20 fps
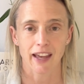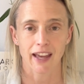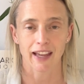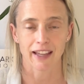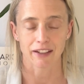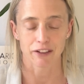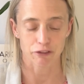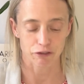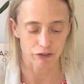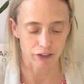
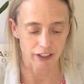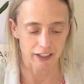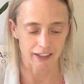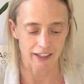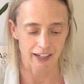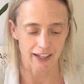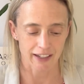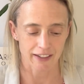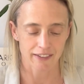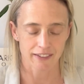and figured
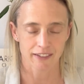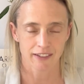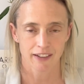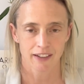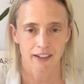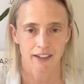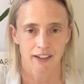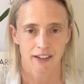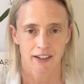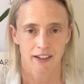out
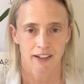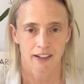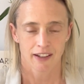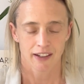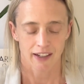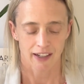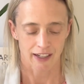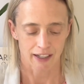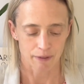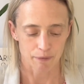
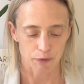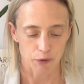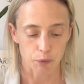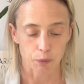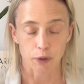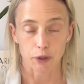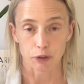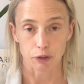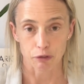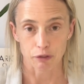the
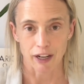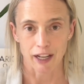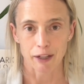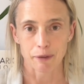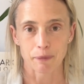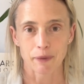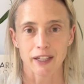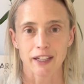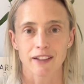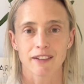world
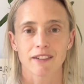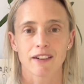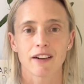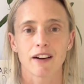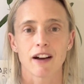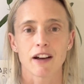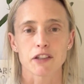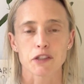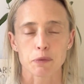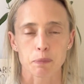around me,
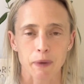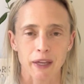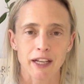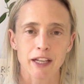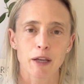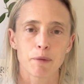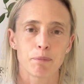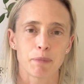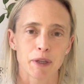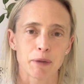I
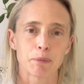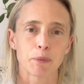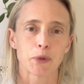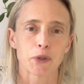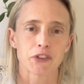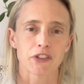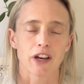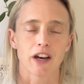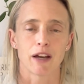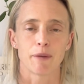spent a bit
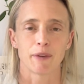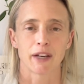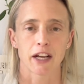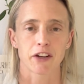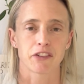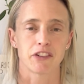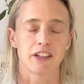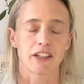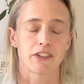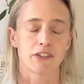more time and
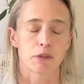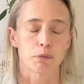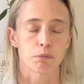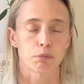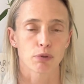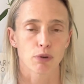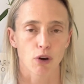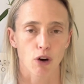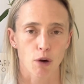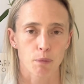actually did some
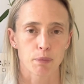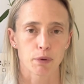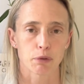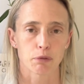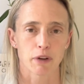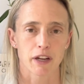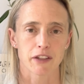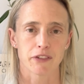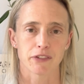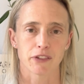proper
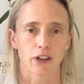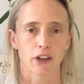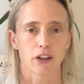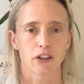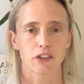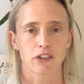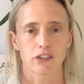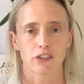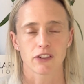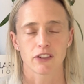
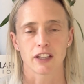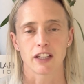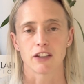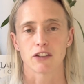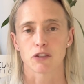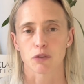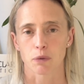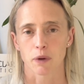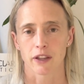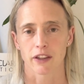research
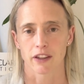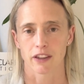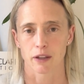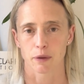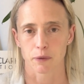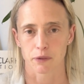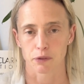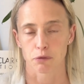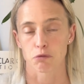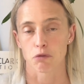into whether there
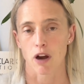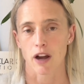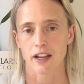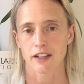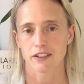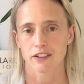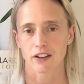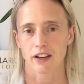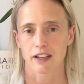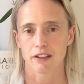was a
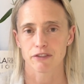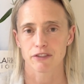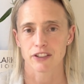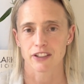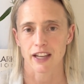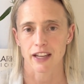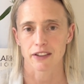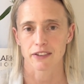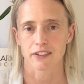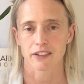right diet for
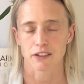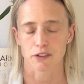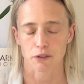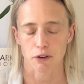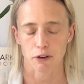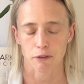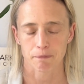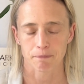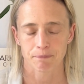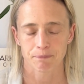Down
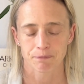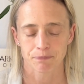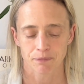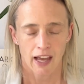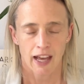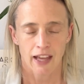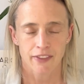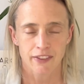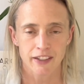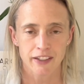syndrome.
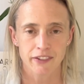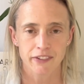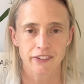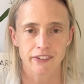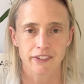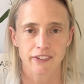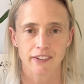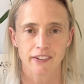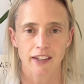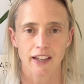And
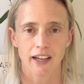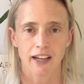this